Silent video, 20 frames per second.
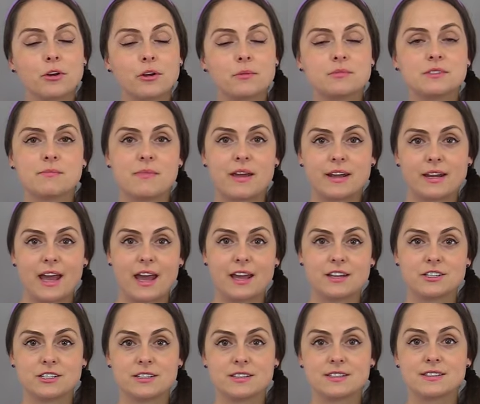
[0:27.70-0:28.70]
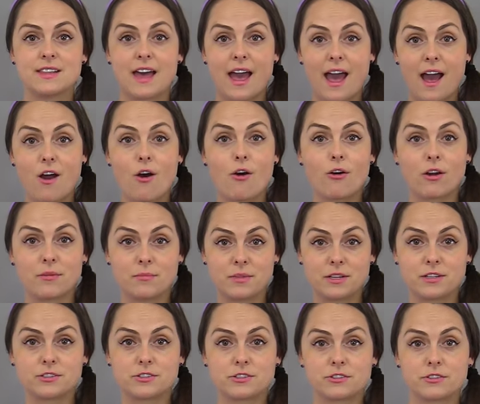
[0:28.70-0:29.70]
groups of medications that are
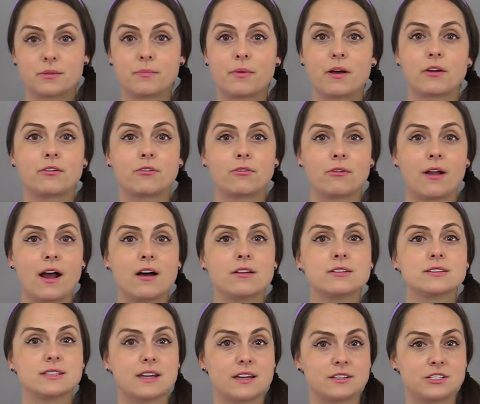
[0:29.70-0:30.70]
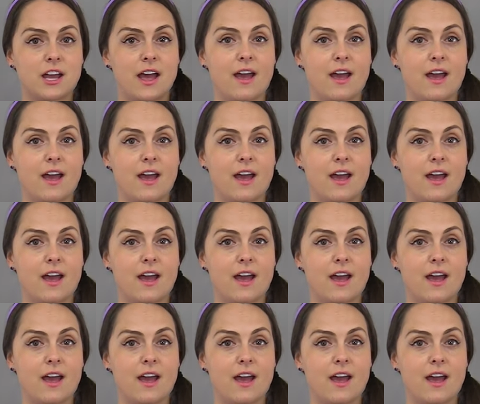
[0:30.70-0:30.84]
administered the buccal route, such